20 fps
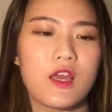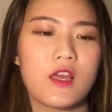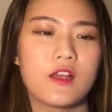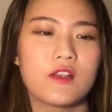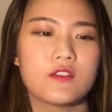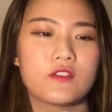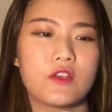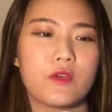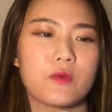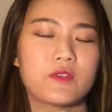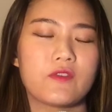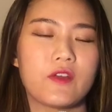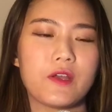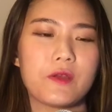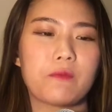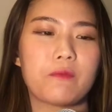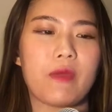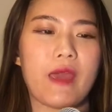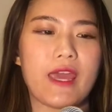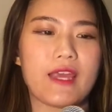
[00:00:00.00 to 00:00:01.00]
So it was
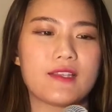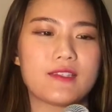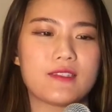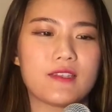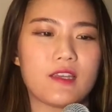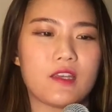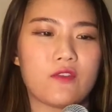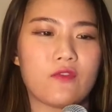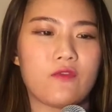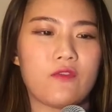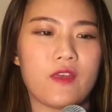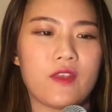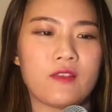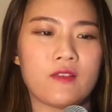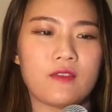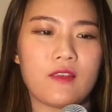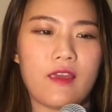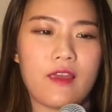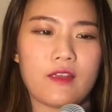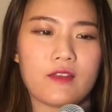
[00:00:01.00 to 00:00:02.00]
very basic,
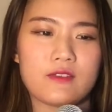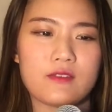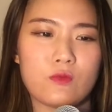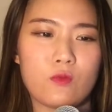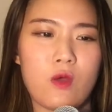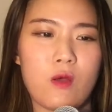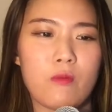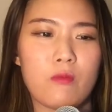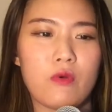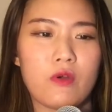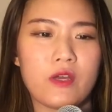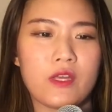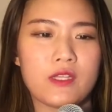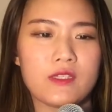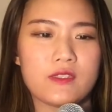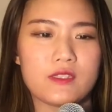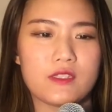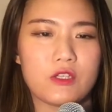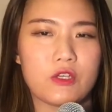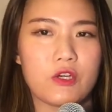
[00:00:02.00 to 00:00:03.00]
fintech
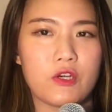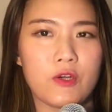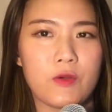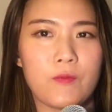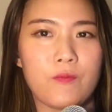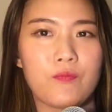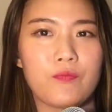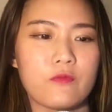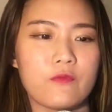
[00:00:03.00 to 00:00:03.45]
1.0.